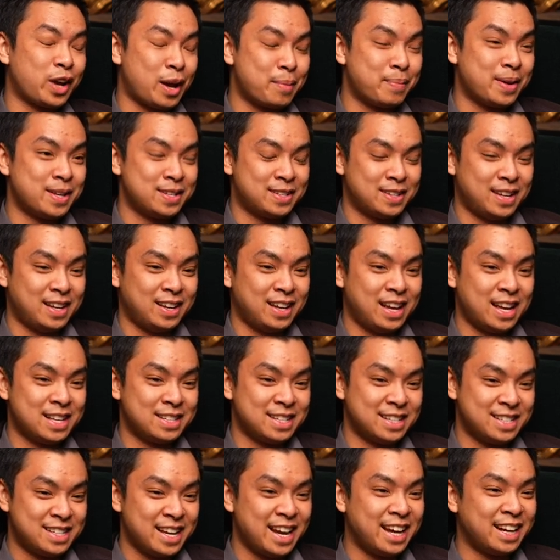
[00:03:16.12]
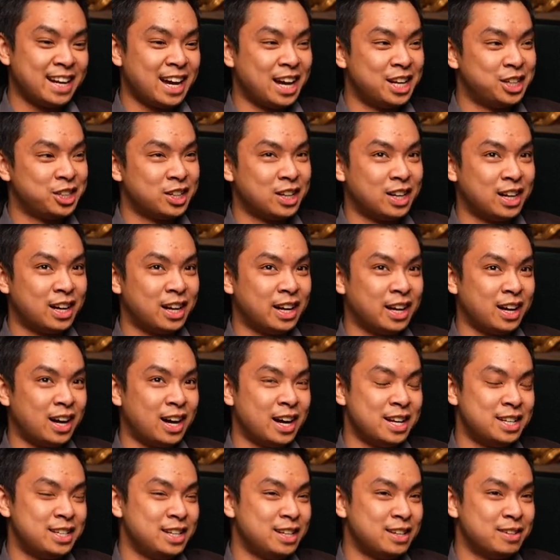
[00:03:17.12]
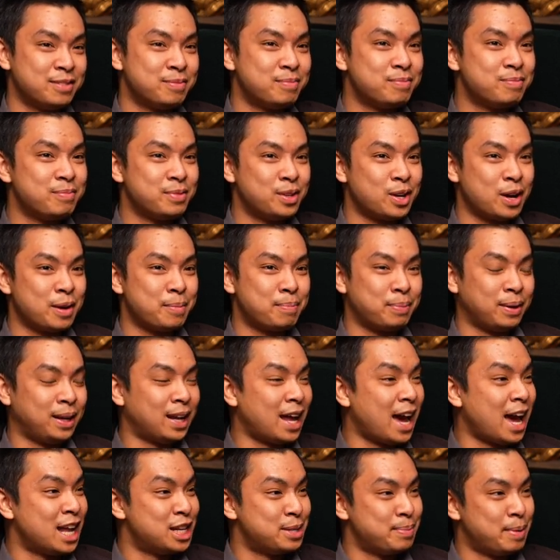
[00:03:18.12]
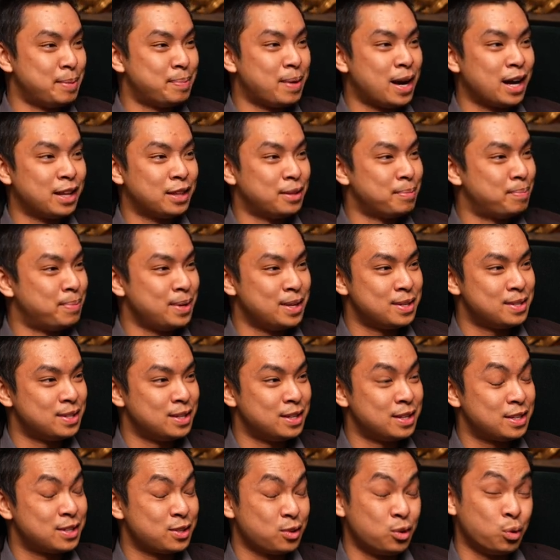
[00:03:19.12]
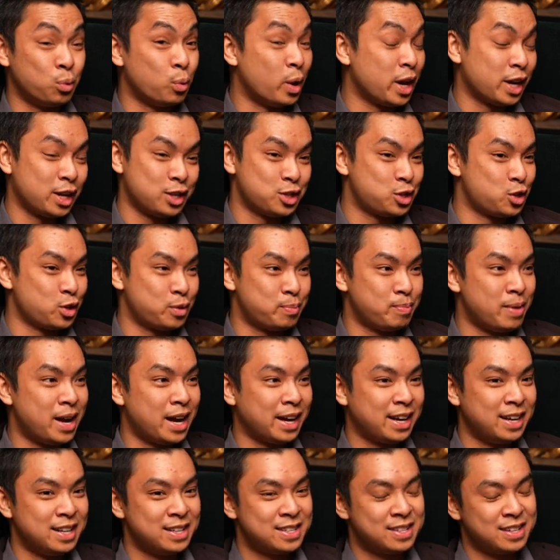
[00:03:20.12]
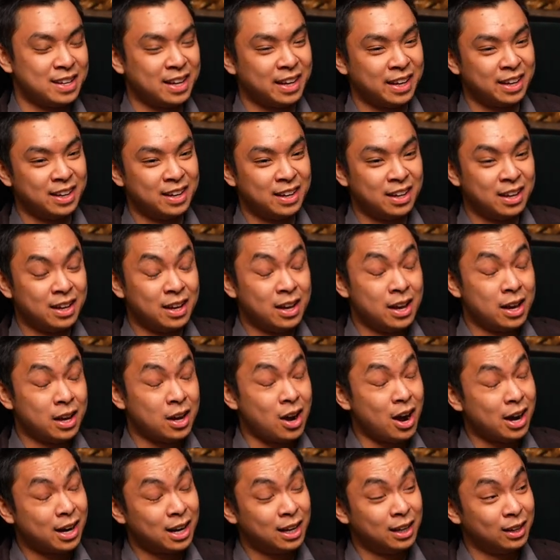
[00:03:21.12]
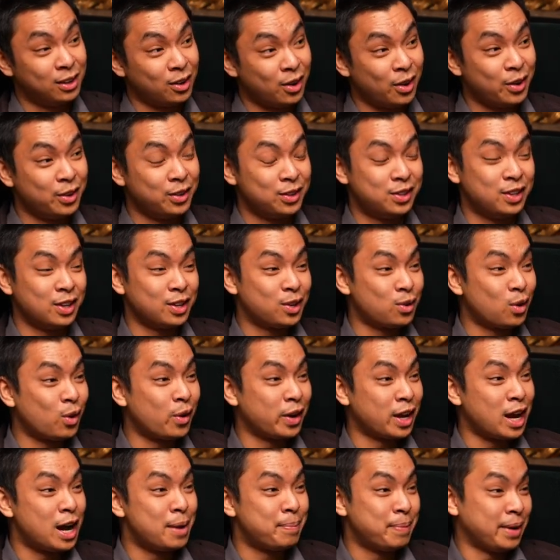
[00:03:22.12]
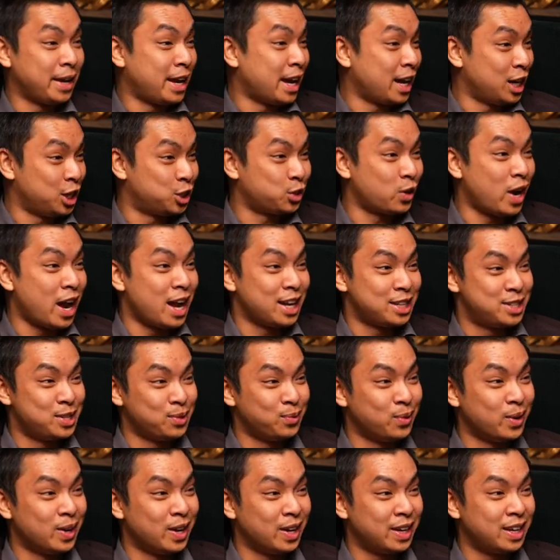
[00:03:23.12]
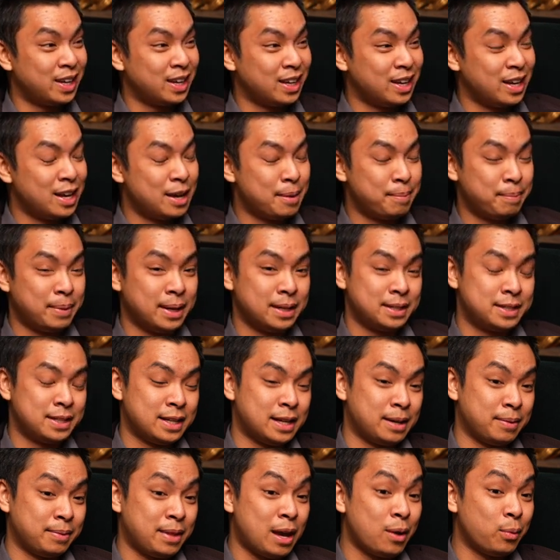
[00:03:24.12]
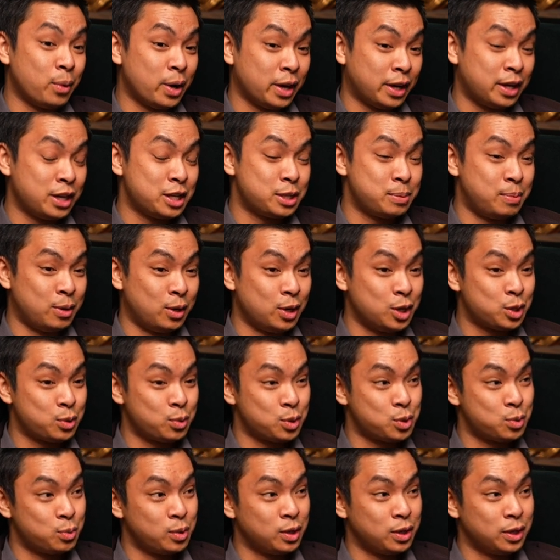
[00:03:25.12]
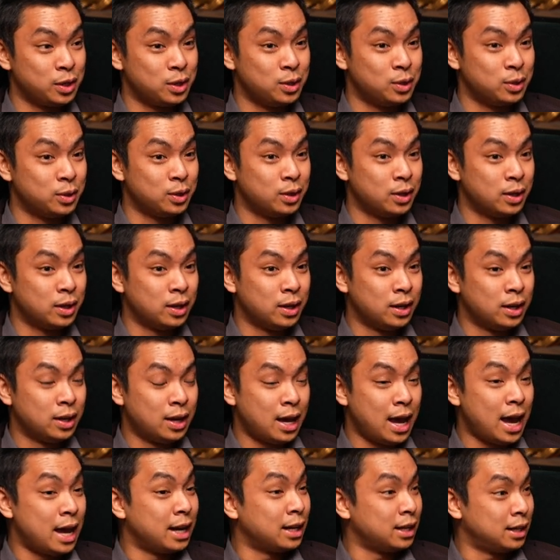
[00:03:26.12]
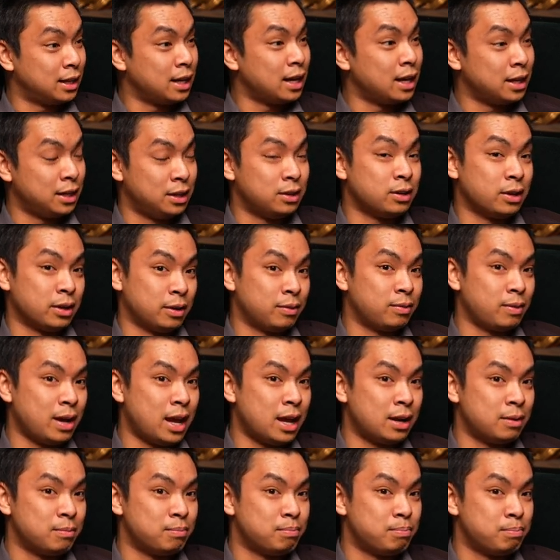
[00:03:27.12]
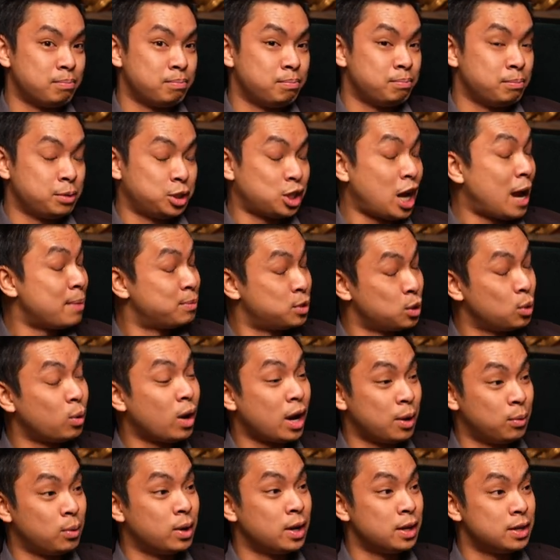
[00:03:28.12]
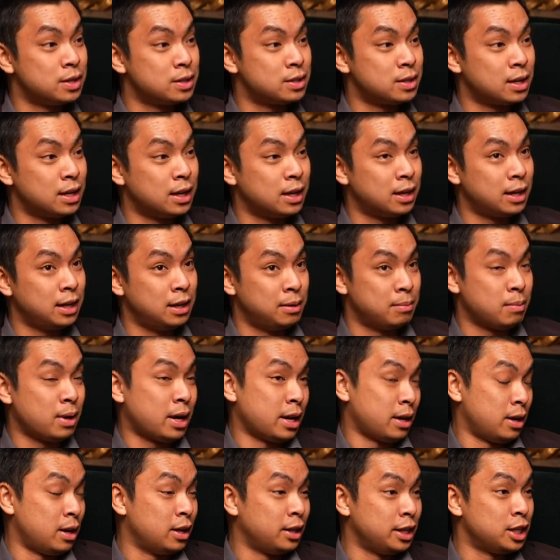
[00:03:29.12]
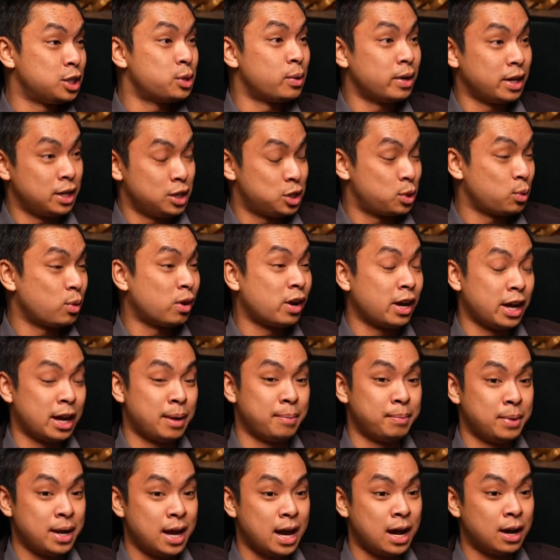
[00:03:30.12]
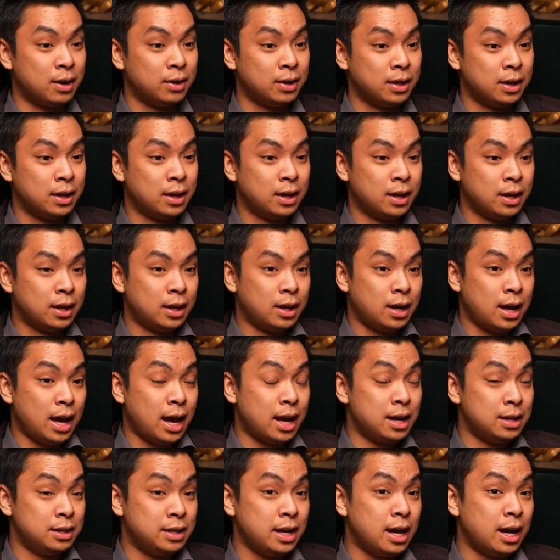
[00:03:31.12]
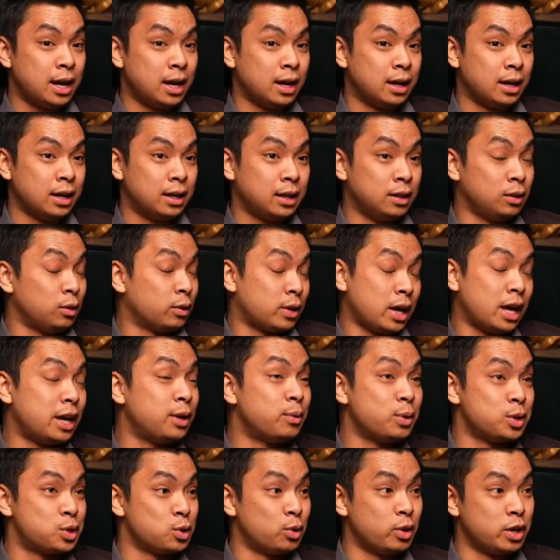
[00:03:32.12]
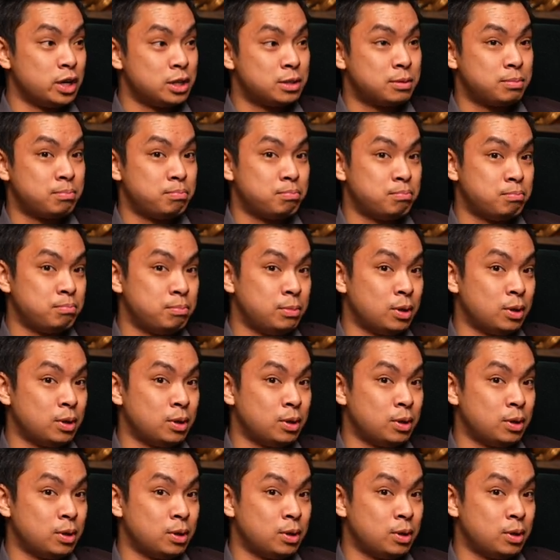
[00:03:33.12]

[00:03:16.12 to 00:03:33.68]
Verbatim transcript: growing up as as a teenager, I, I didn't, you know, plan to be part of the business or work in supermarkets. I kind of loathed it growing up and getting dragged to work, but uh, that work experience was really good, and uh, you know, and shaped who I was uh, in my early twenties to where I am now. And yeah, look, he was always,